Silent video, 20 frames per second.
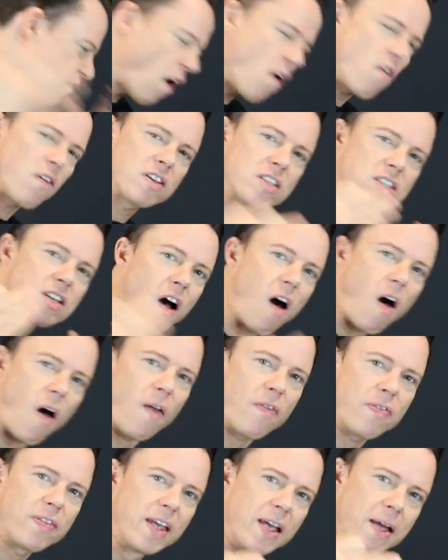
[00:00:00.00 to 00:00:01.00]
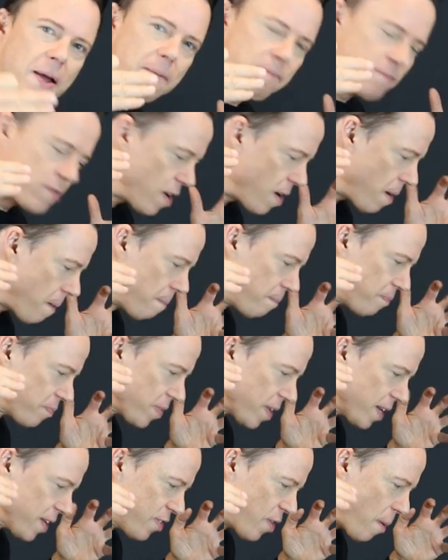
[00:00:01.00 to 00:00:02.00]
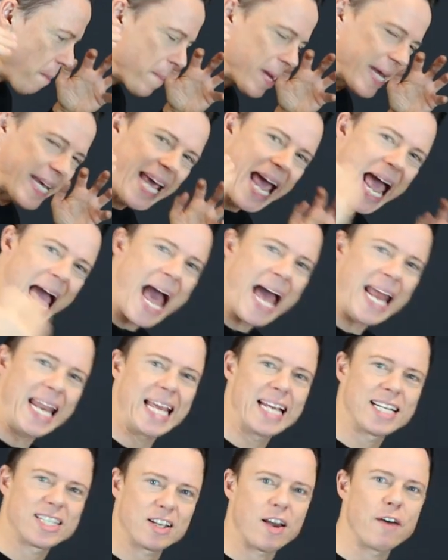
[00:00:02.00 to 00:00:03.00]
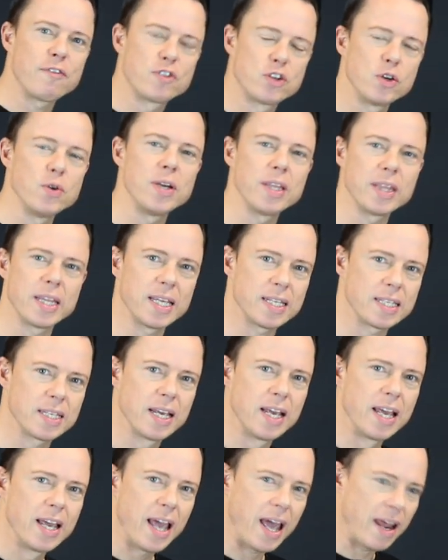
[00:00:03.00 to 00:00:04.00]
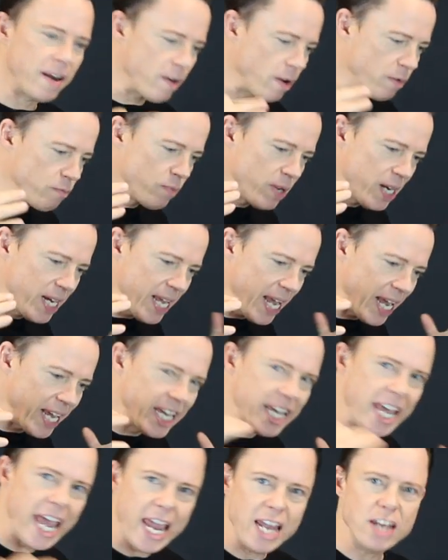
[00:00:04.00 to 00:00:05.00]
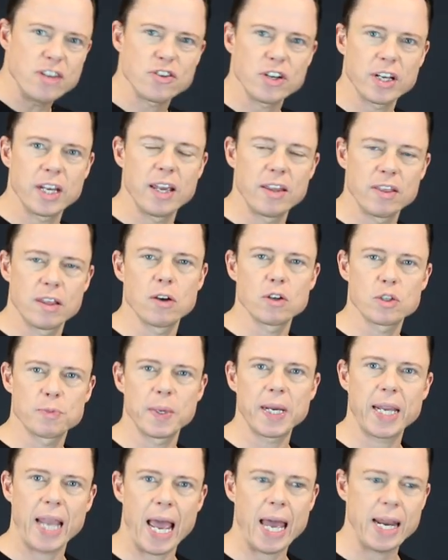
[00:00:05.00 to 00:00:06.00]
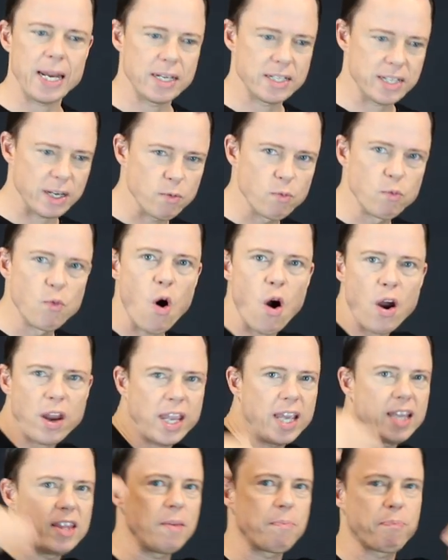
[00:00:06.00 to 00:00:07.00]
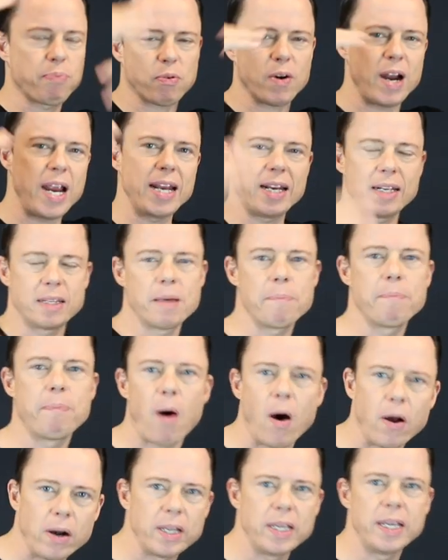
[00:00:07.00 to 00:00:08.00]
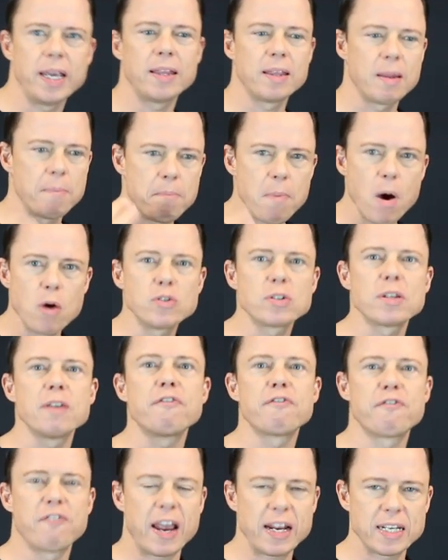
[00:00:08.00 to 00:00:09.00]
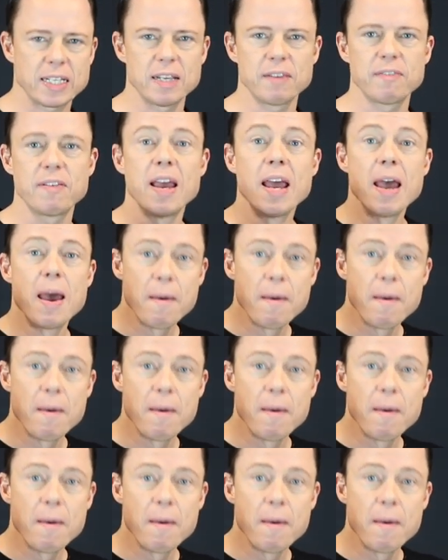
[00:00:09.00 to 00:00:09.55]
focus on the mechanics of doing this and really engaging in those mechanics and working the brain and the body in the most effective,